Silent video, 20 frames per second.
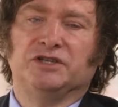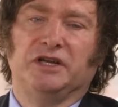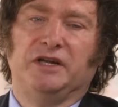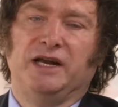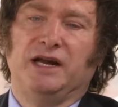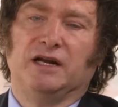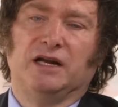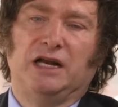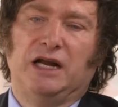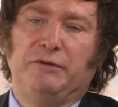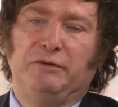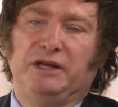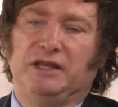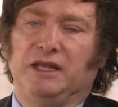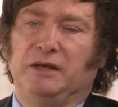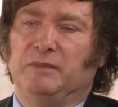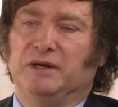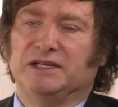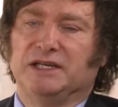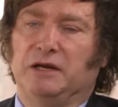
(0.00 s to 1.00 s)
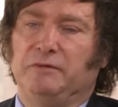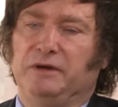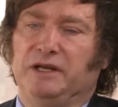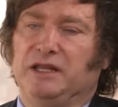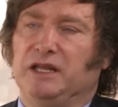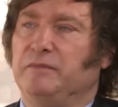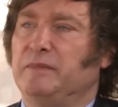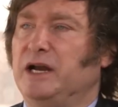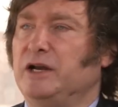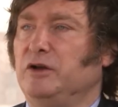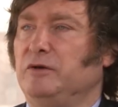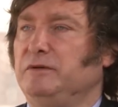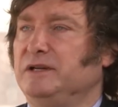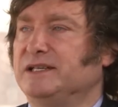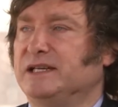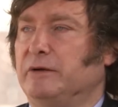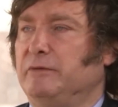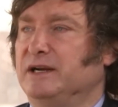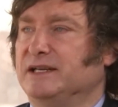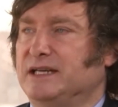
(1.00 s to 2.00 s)
The outsider had just broken
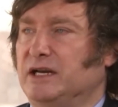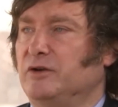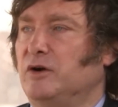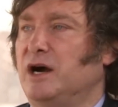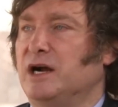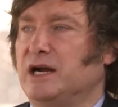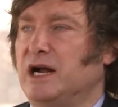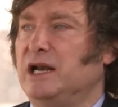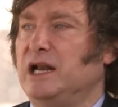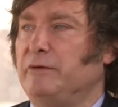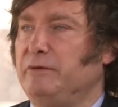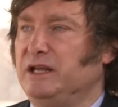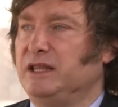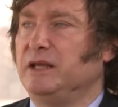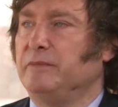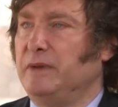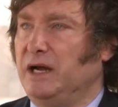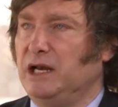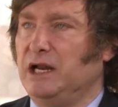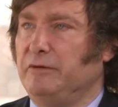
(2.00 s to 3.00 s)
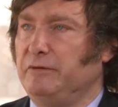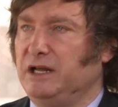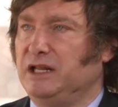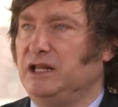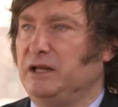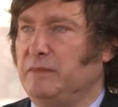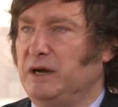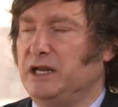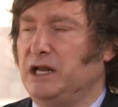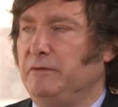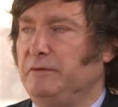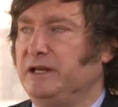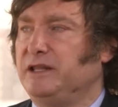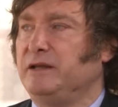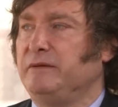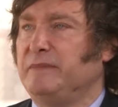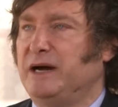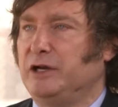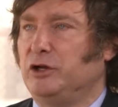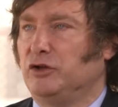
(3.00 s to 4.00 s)
into the system, and he was
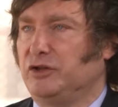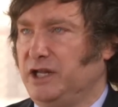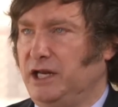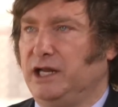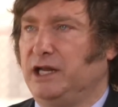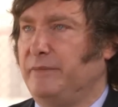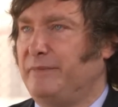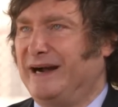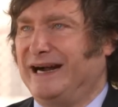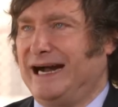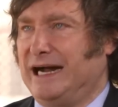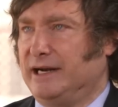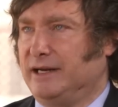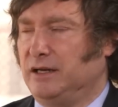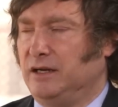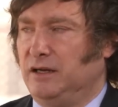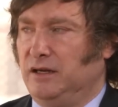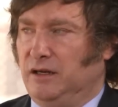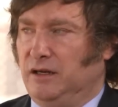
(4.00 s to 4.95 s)
only getting started.